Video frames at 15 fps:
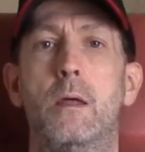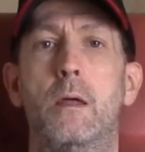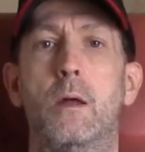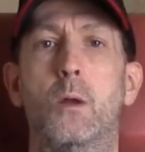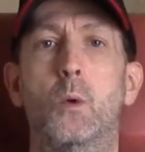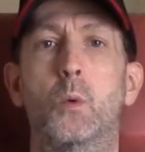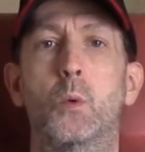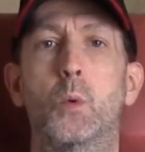
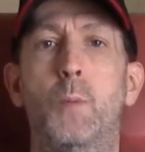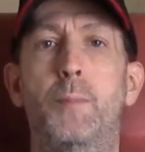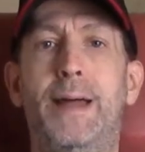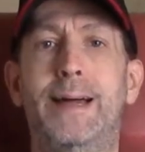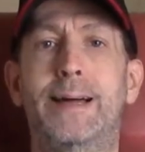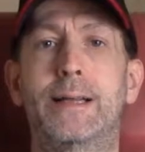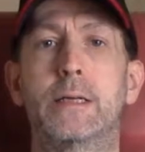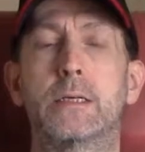Hello
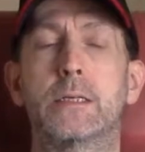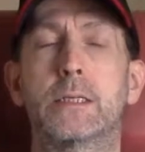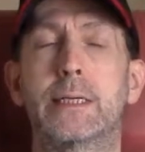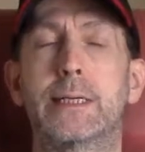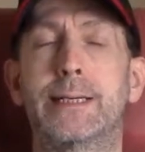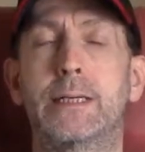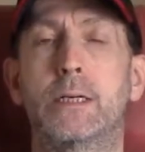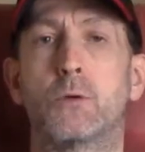pilots
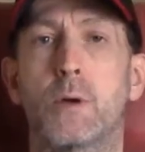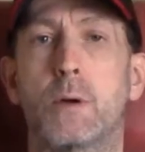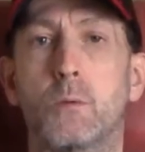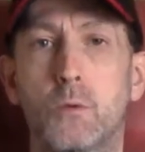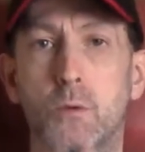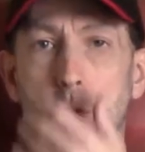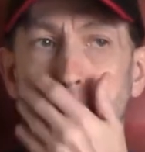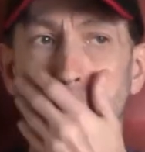and ground
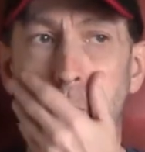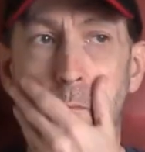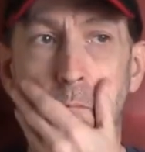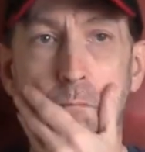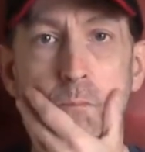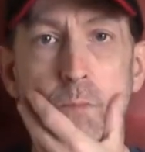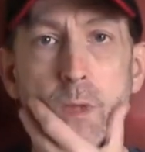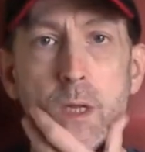crew.
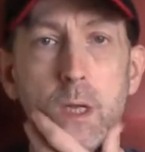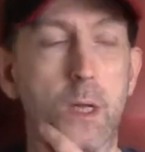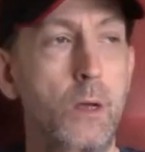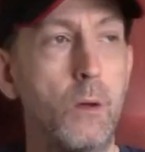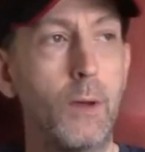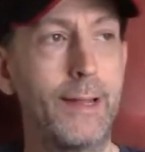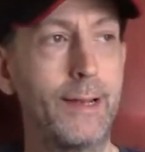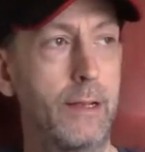
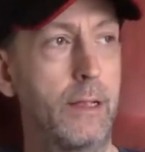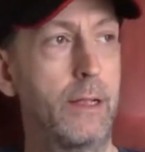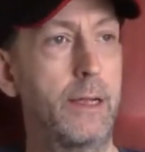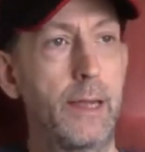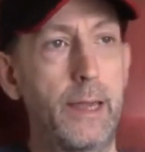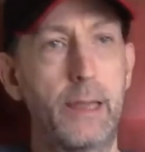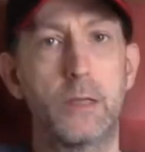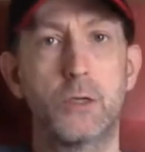Well,
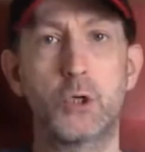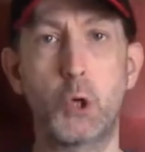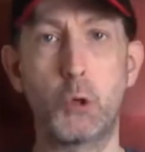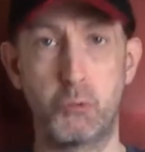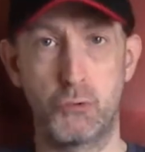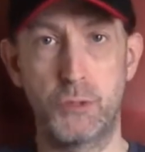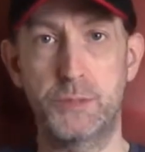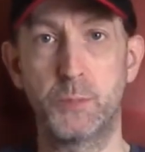it's
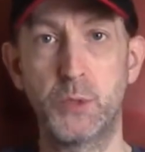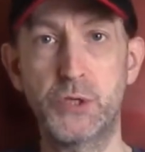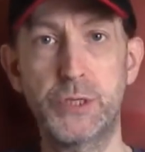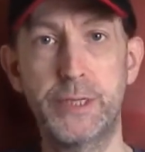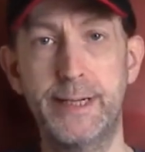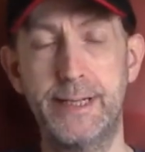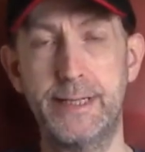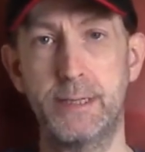Christmas
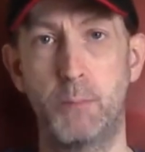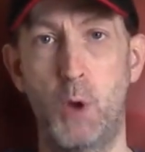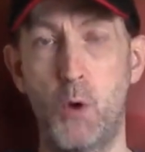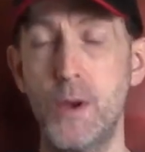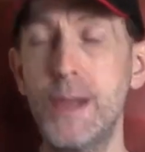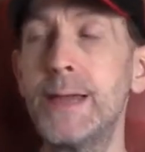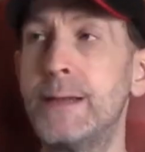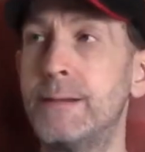Day
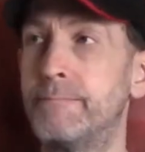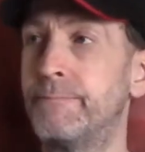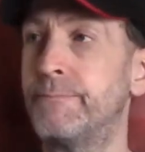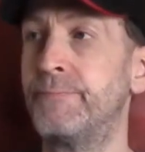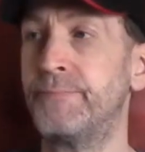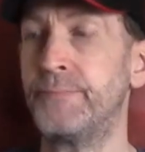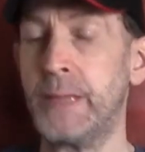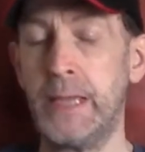tomorrow
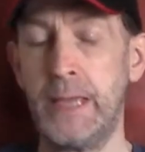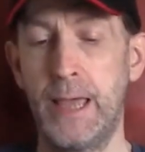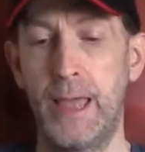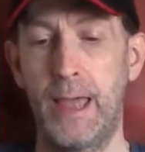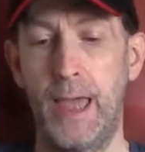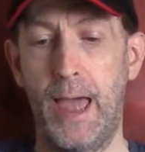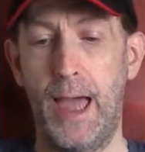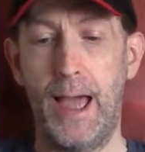
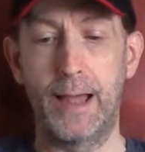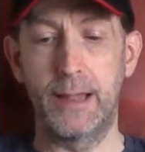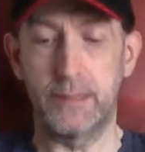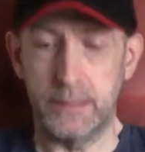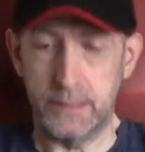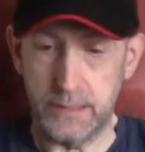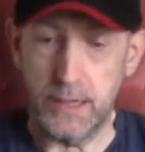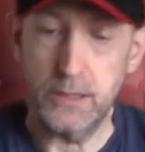
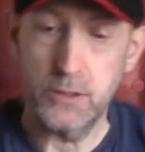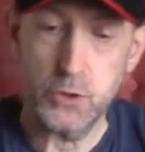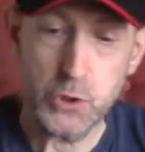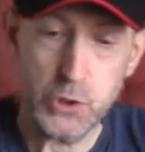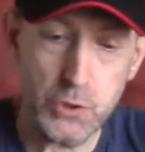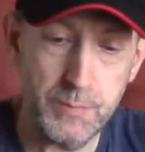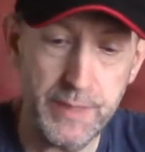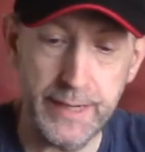and
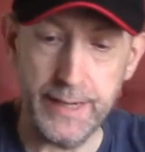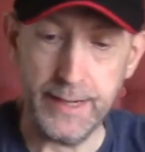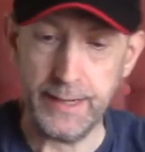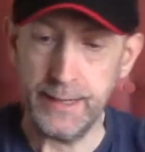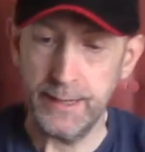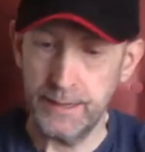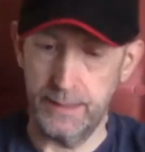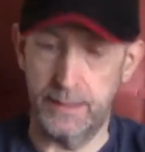some of you,
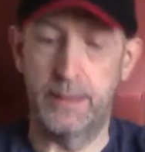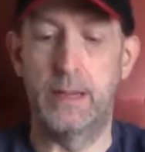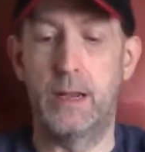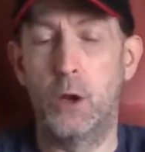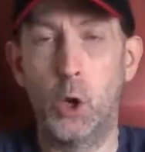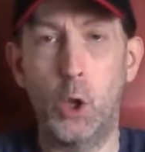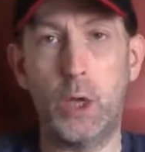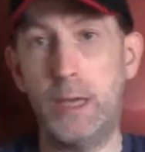
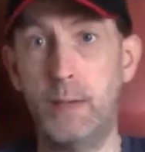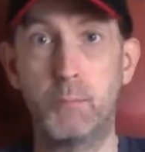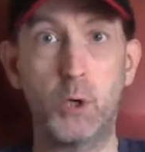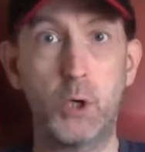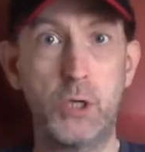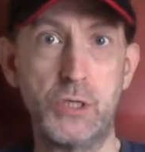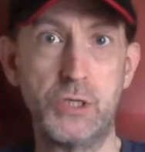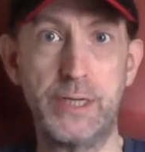lucky
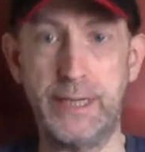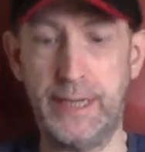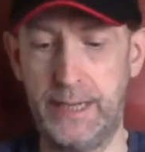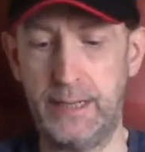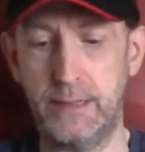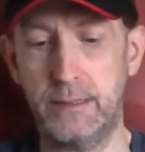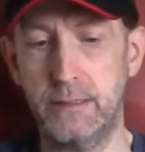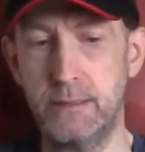boys and
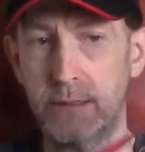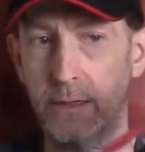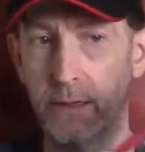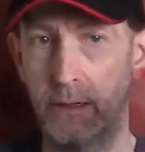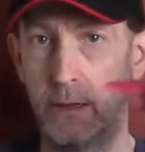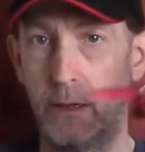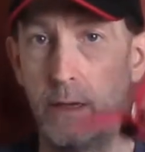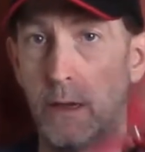girls,
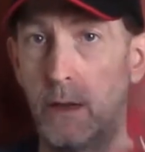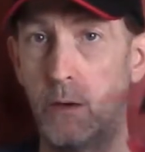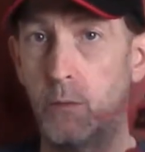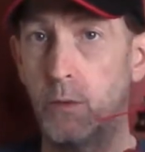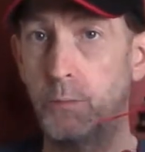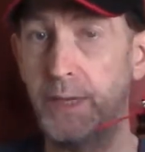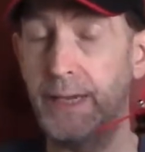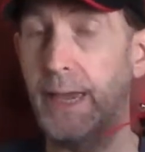
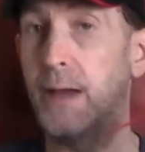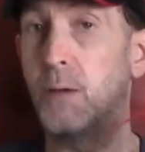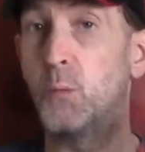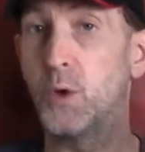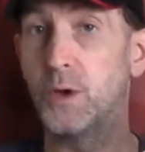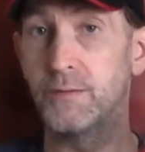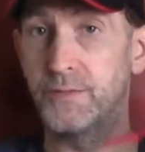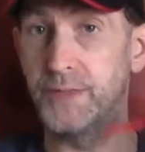will be getting
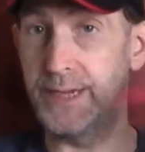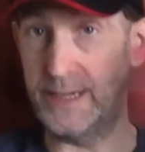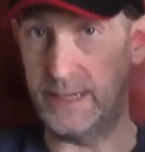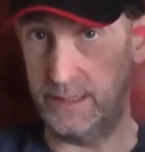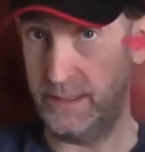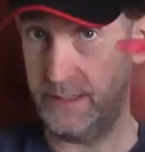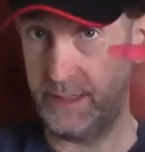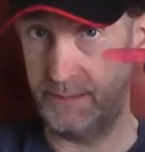one of
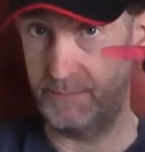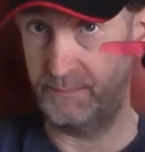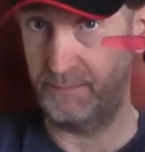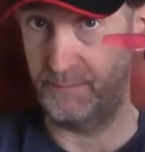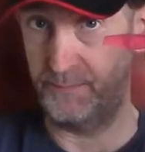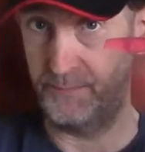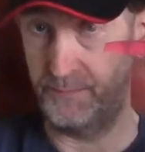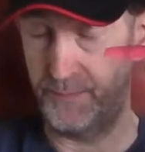these.
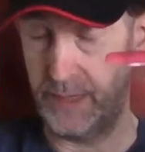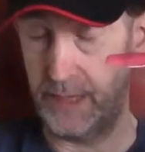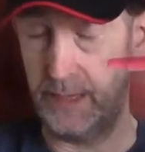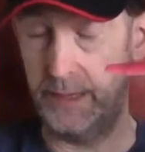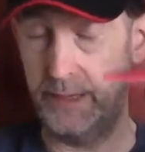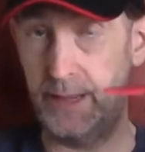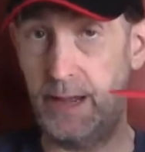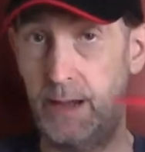
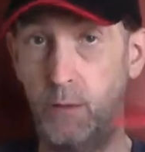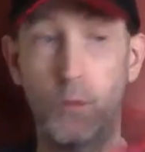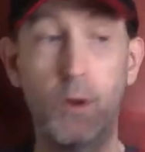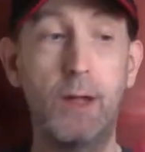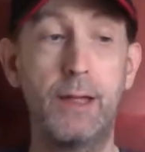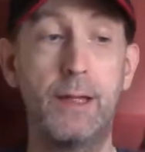Now,